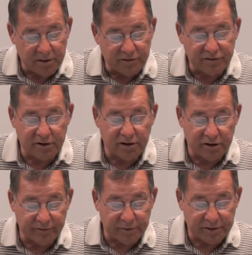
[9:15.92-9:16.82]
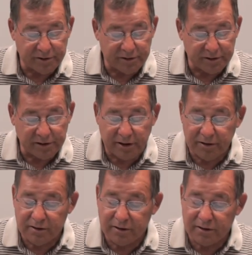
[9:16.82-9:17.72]
city government, and I
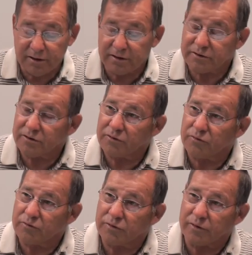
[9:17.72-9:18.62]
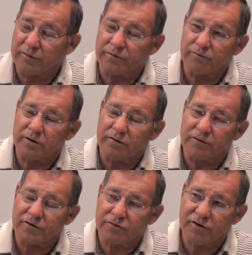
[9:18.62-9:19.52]
think that, you know, one of the
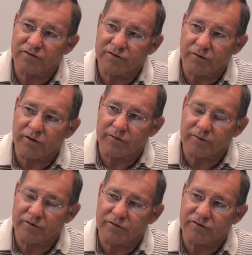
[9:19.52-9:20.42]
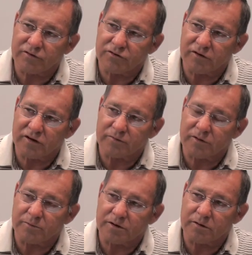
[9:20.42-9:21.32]
first questions, or the first question you asked
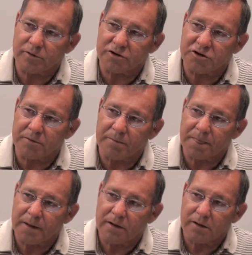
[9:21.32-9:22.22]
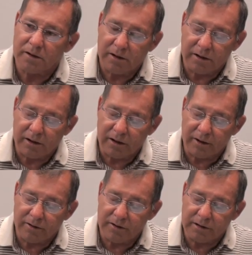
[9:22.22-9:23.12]
me about the budget, and
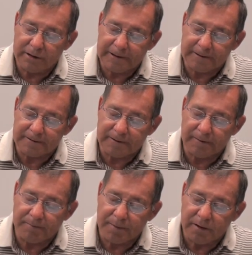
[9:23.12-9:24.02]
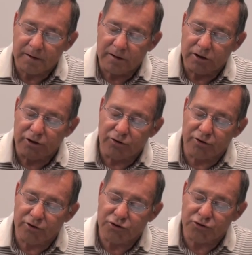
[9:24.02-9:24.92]
I think that in
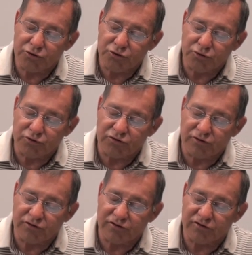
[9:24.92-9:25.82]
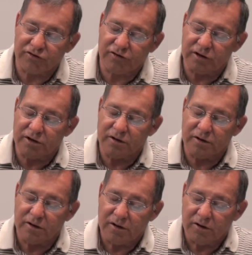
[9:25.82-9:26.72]
order to succeed,
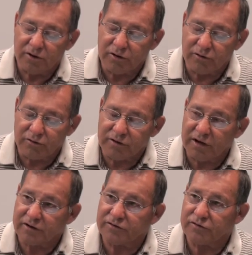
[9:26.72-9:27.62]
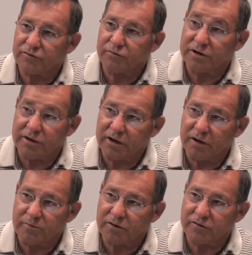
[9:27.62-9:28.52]
you know, taxes went
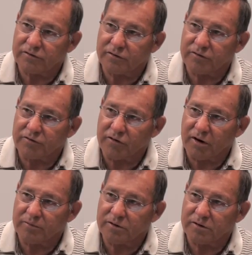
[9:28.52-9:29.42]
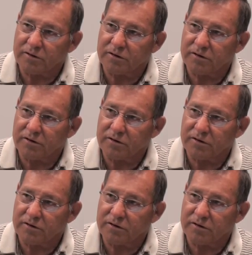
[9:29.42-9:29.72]
down because of the drop in